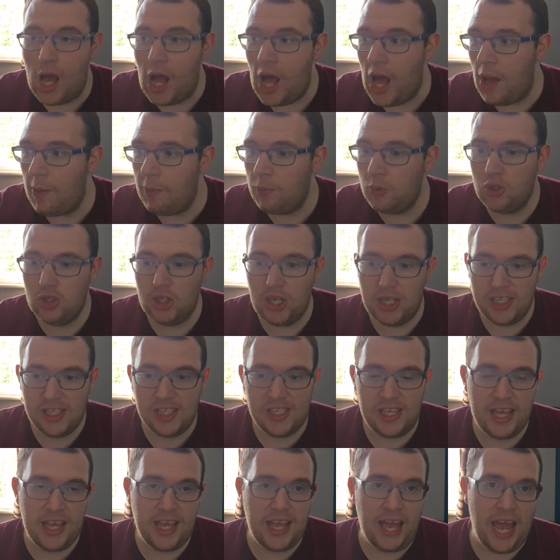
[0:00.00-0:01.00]
Would you like to
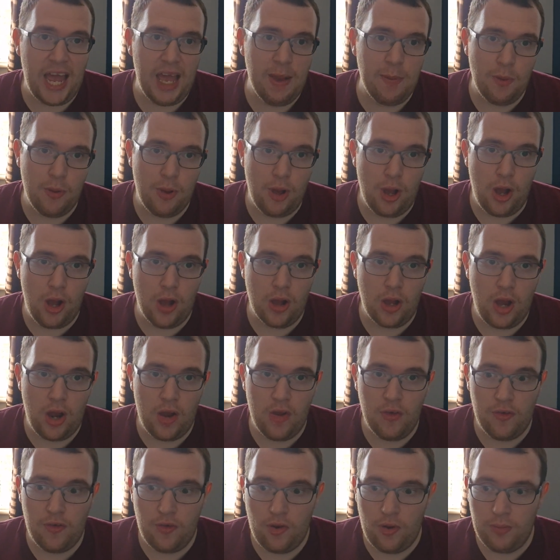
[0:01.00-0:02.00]
see a cable car
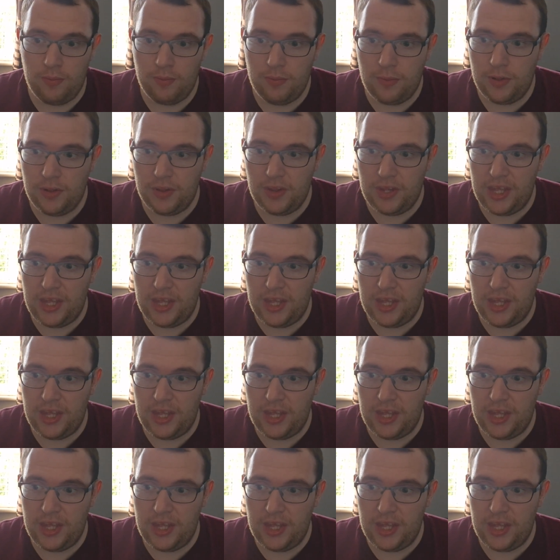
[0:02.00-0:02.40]
go from